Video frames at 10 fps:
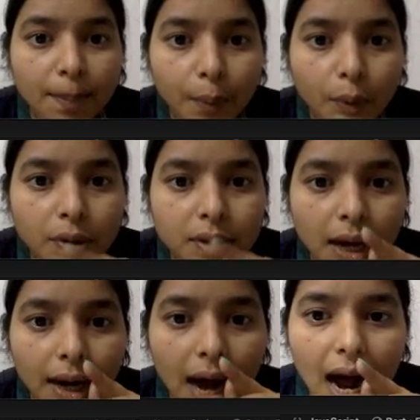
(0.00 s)
Okay,
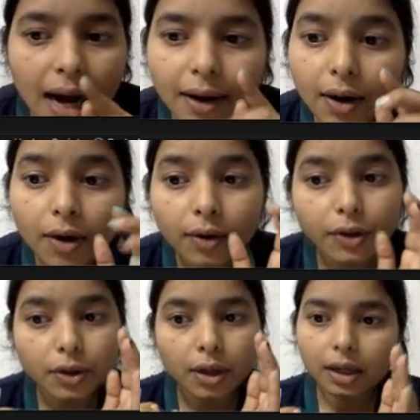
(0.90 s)
so suppose
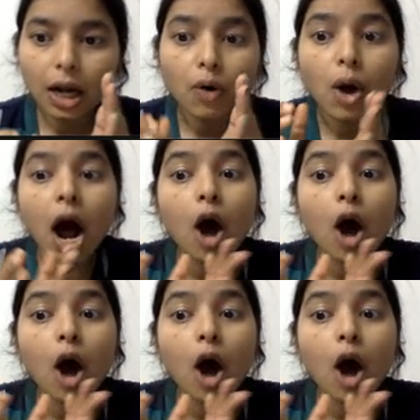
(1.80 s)
I